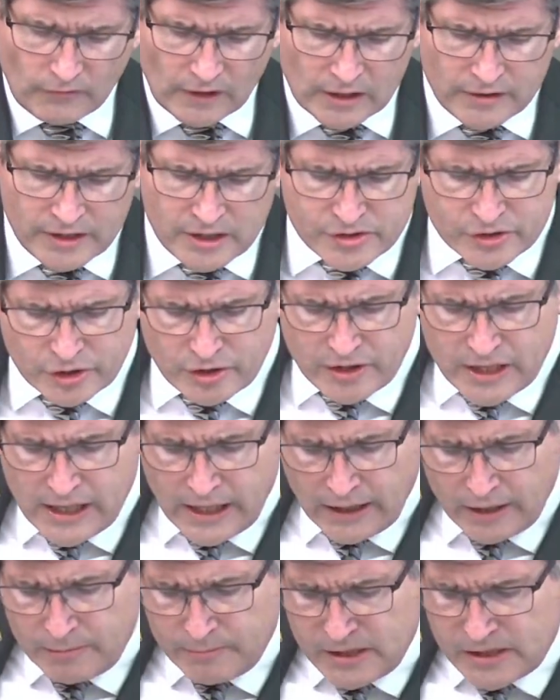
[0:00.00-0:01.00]
these are the
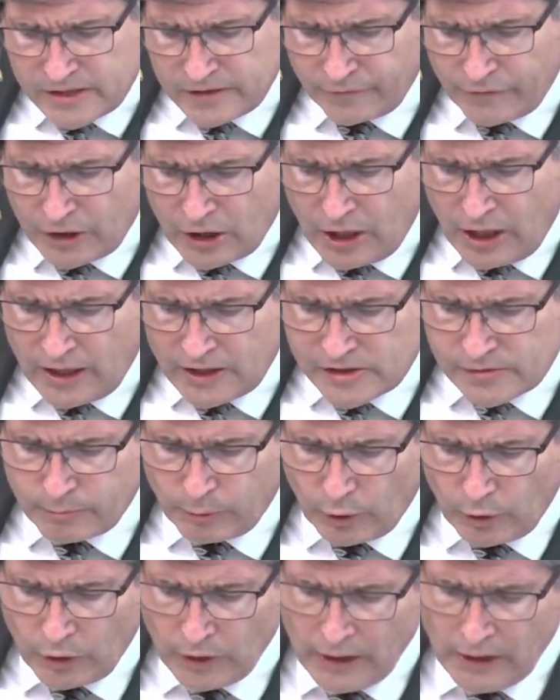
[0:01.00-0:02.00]
enemies of the
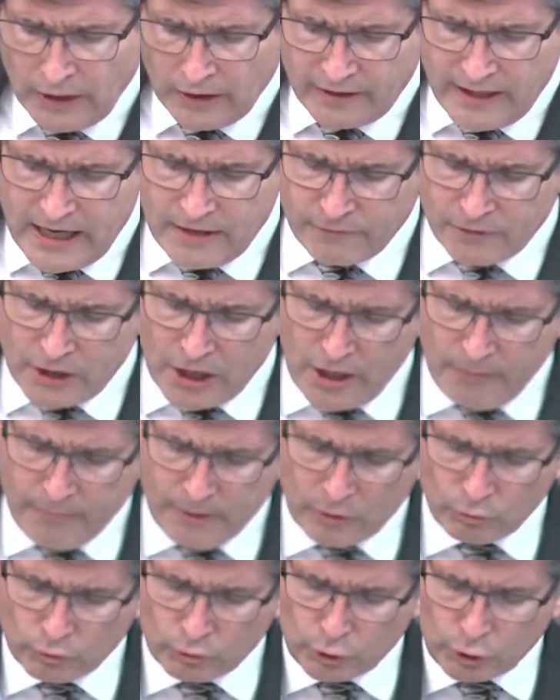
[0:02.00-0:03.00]
gospel. They have come
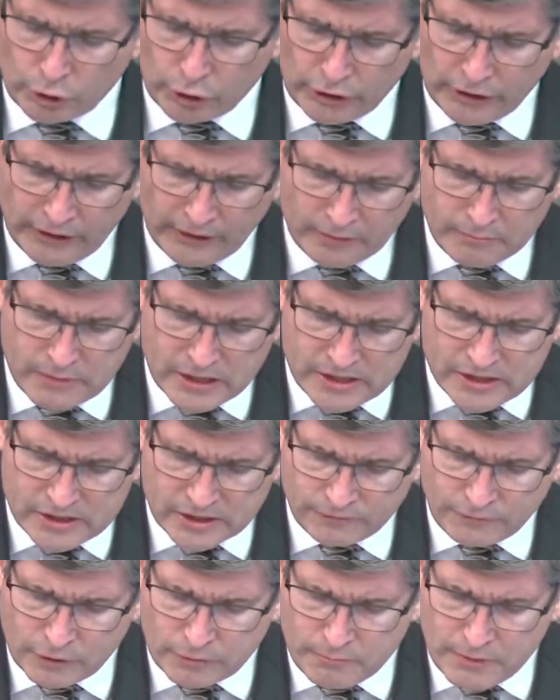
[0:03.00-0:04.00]
and roared in the midst
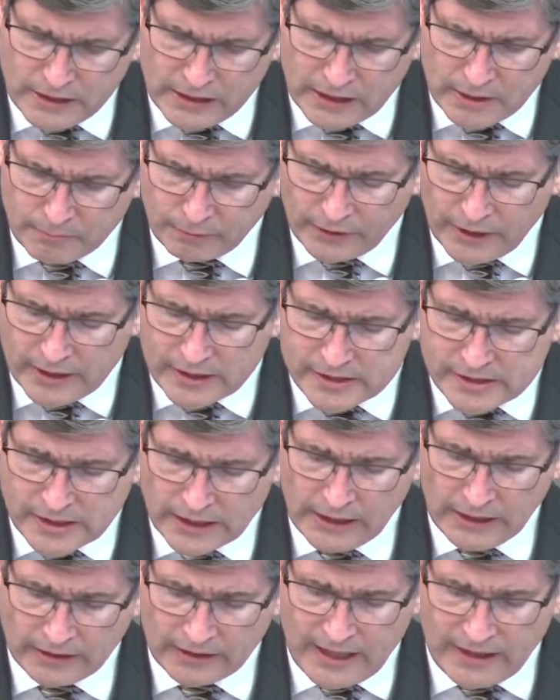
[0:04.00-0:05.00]
of your meeting place.
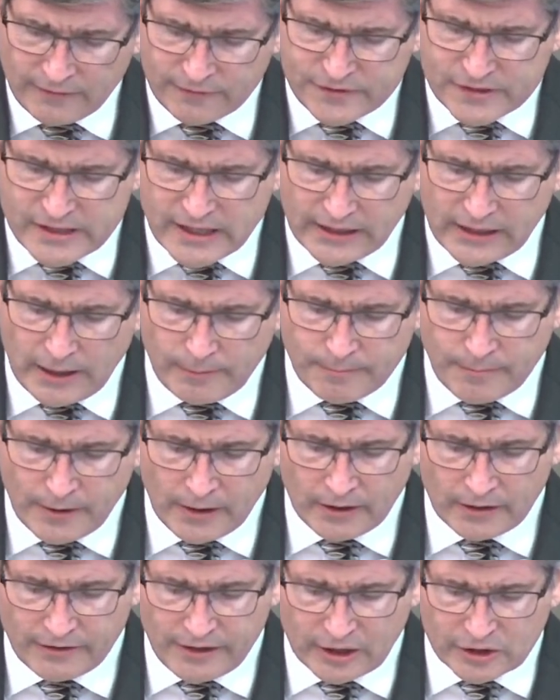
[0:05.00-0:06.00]
They have set up
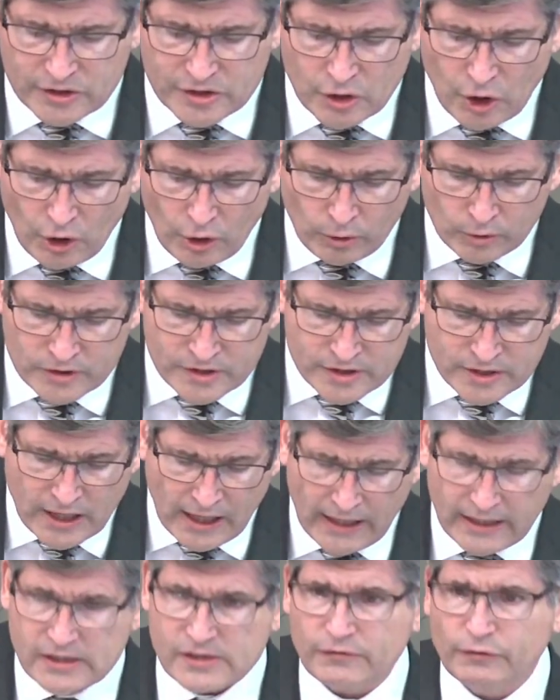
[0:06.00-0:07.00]
their own
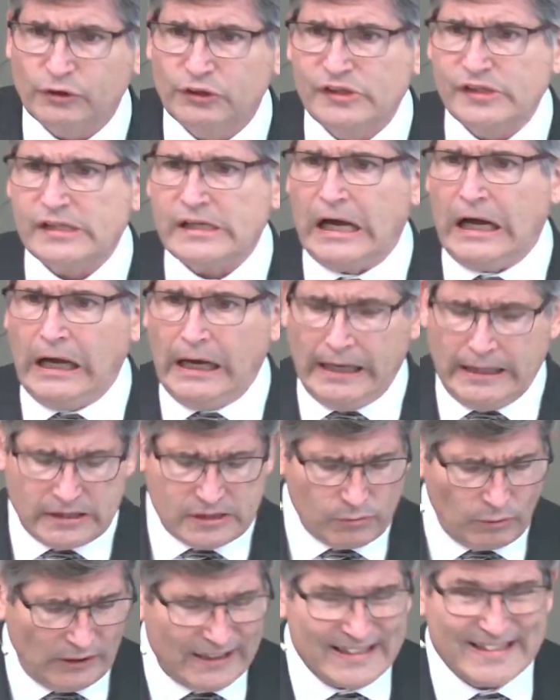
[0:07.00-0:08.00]
signs for
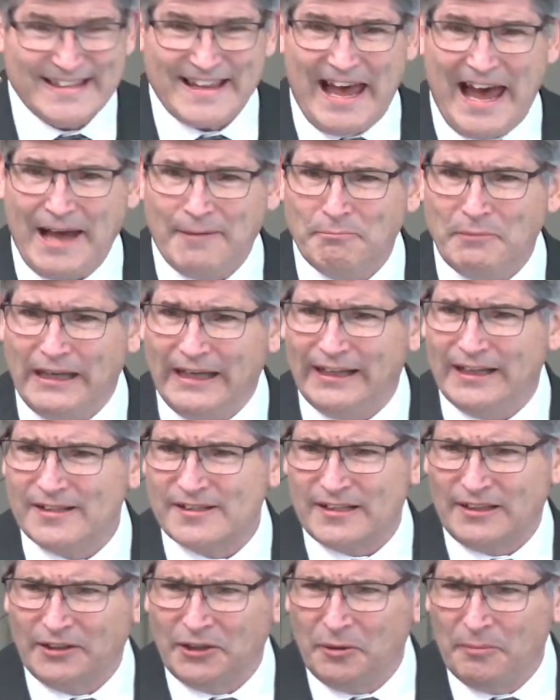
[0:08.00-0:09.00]
signs. What does that mean?
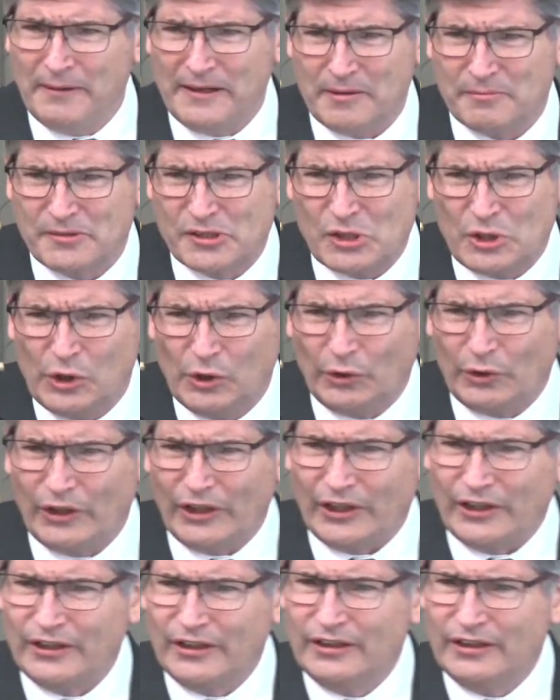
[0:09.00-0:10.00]
It's a little bit obscure.